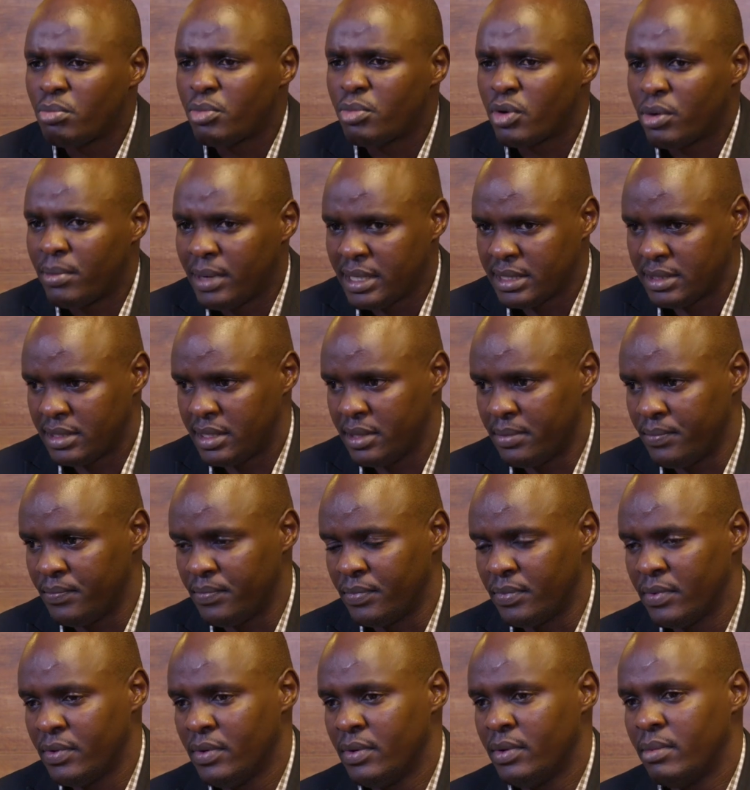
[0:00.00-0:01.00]
compromise them,
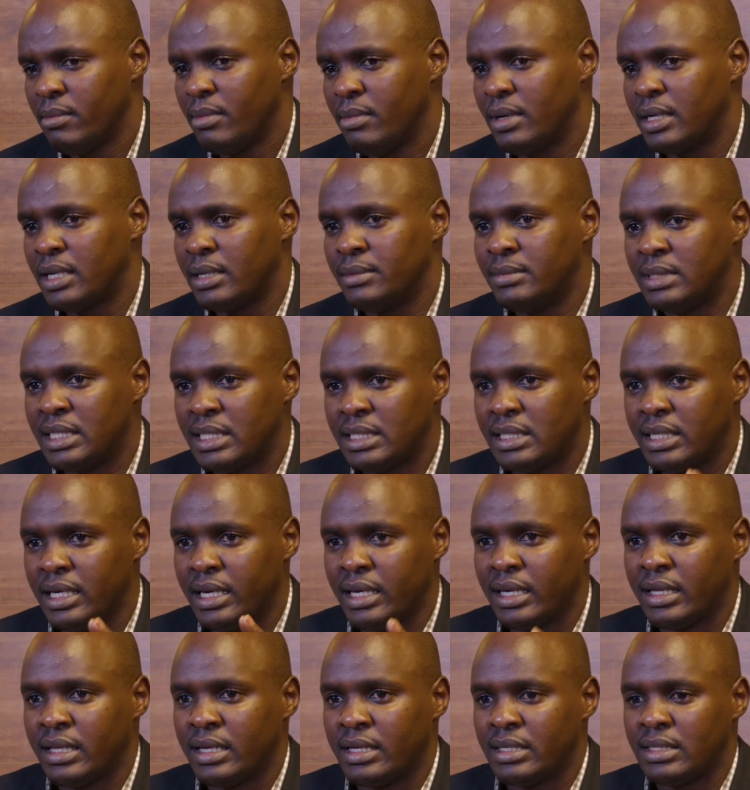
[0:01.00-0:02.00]
but I'm just
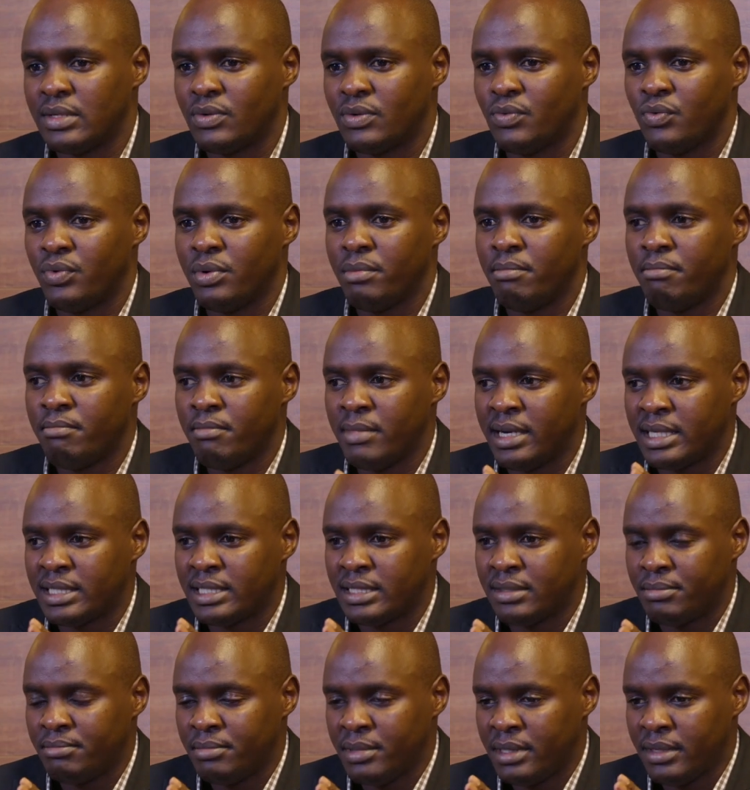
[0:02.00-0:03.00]
saying that we
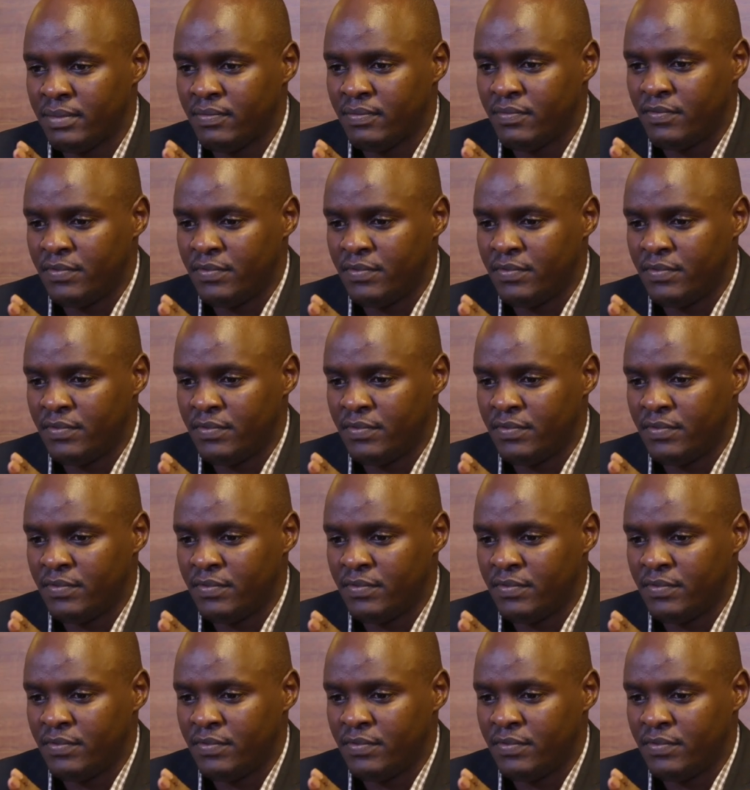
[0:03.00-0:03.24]
must be